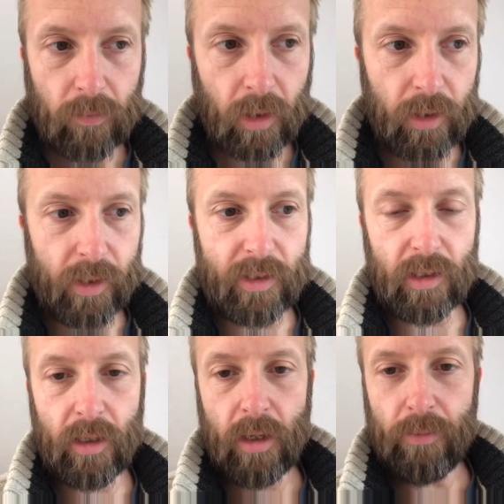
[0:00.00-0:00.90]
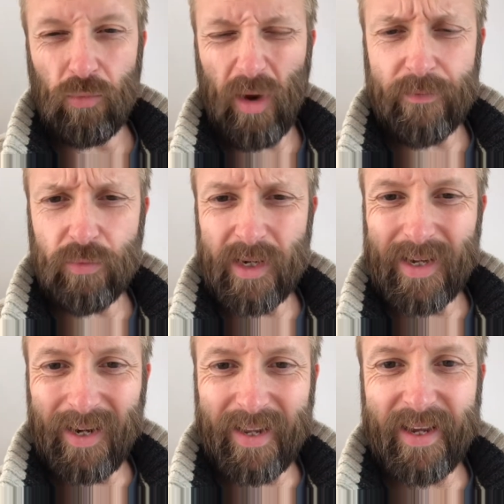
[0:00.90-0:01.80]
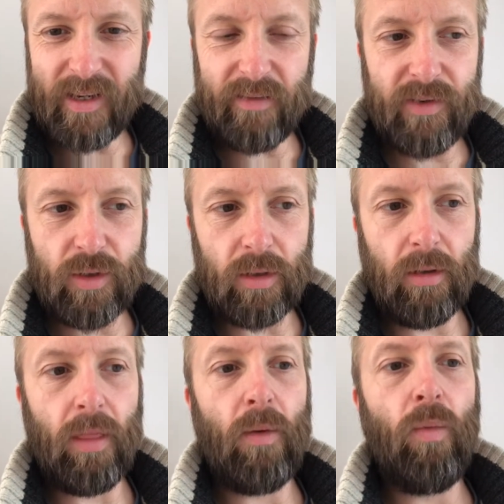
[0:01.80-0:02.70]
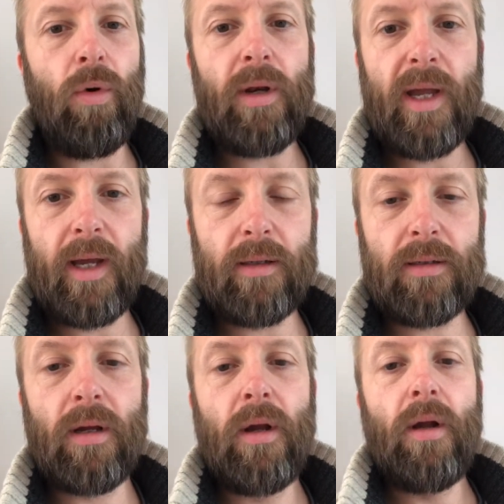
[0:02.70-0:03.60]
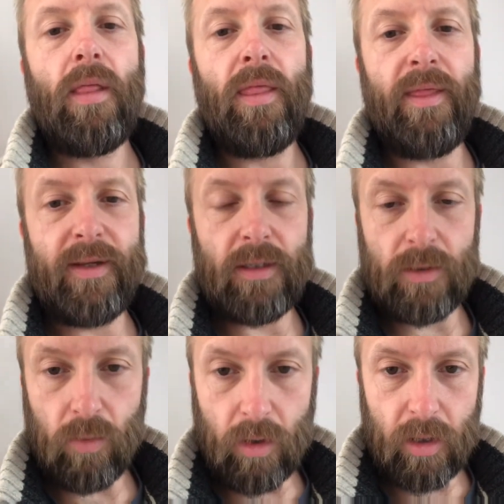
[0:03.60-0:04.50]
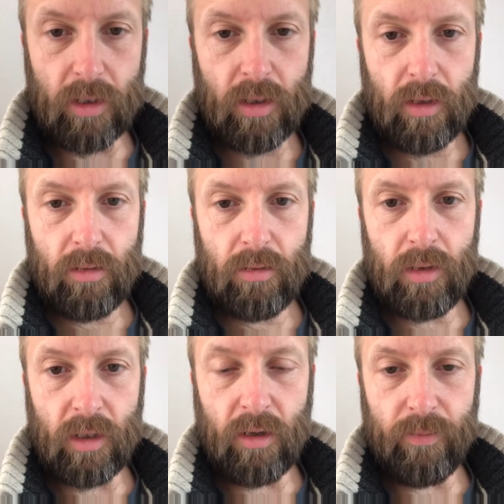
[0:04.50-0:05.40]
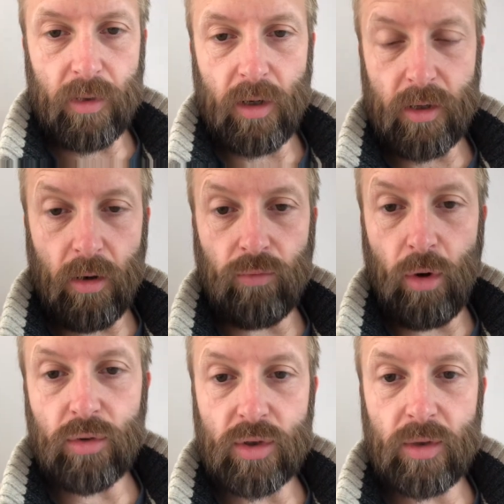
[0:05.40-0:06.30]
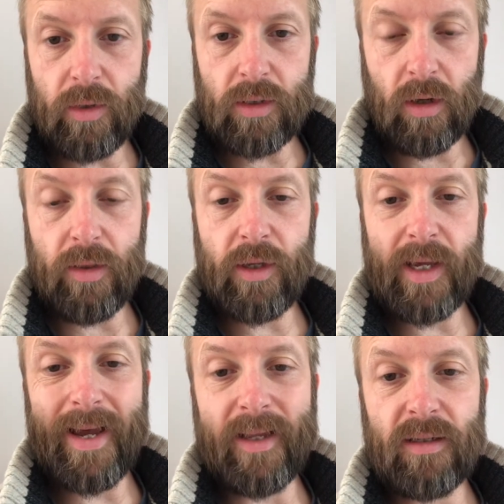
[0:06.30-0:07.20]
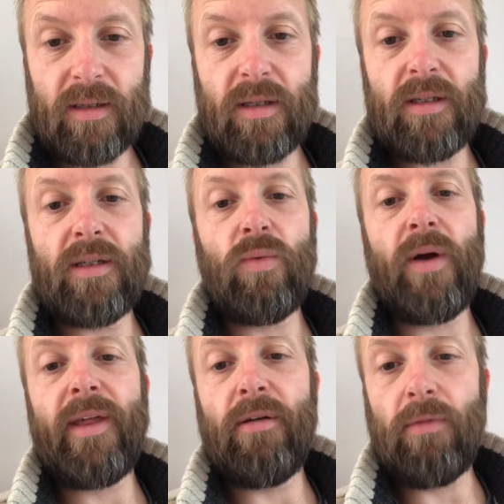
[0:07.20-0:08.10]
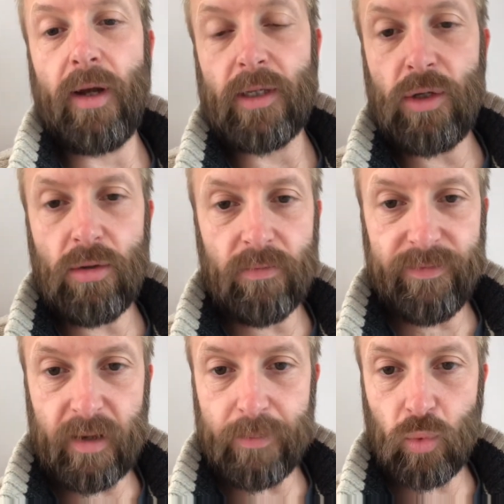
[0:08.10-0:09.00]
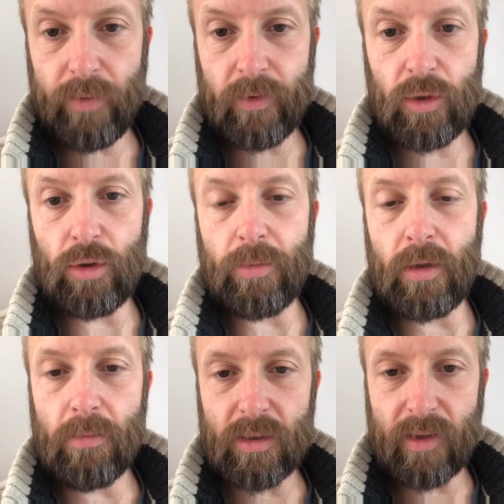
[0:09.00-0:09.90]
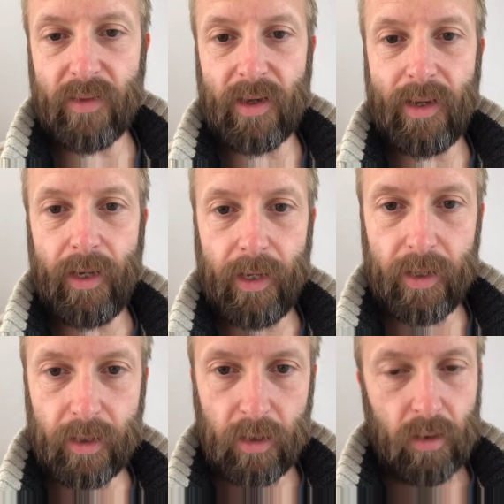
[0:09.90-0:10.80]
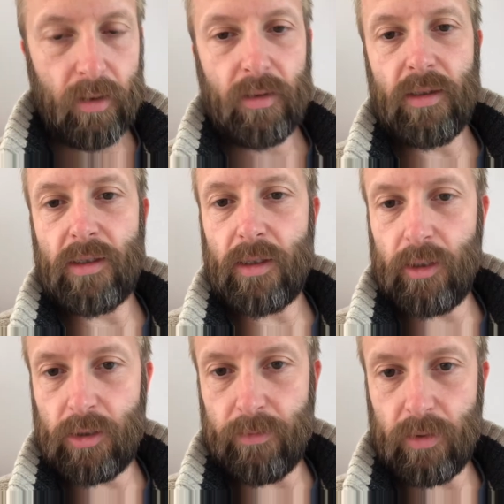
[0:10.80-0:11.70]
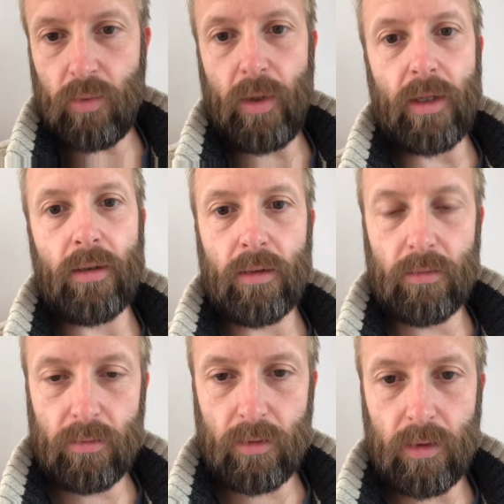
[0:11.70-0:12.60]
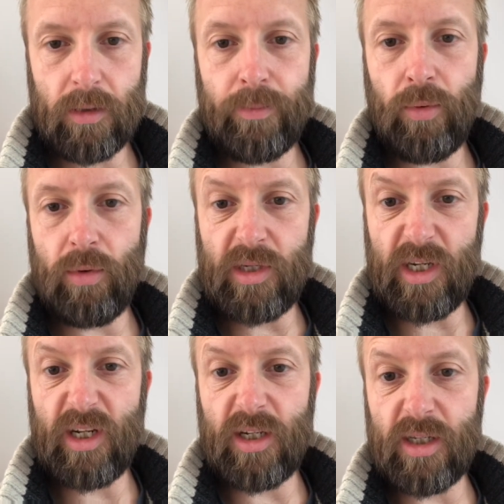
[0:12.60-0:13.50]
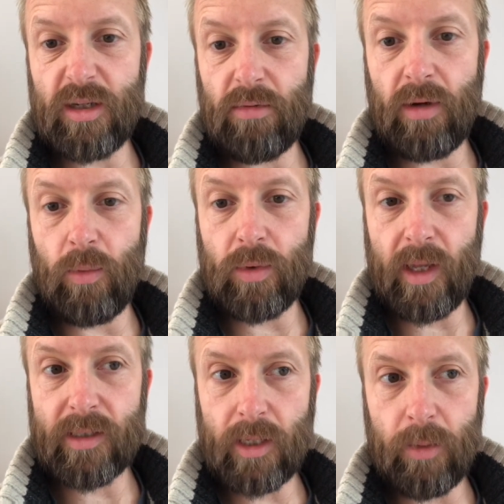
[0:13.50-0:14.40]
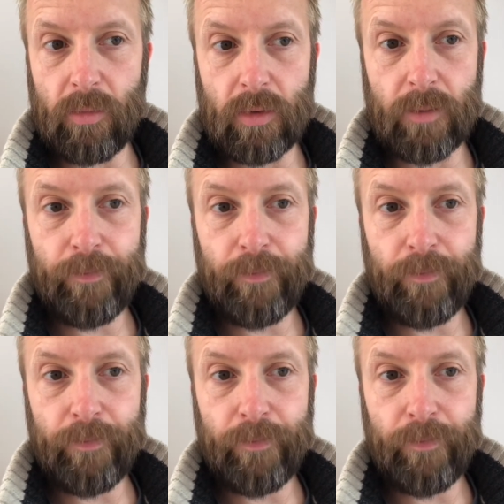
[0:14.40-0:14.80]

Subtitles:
You need to have really clear division. On the one hand, this is why the government are wrong to do it. On the other hand, this is why they're right. And you can flip between the two, but you must have that clear distinction between supporting and disagreeing with that statement.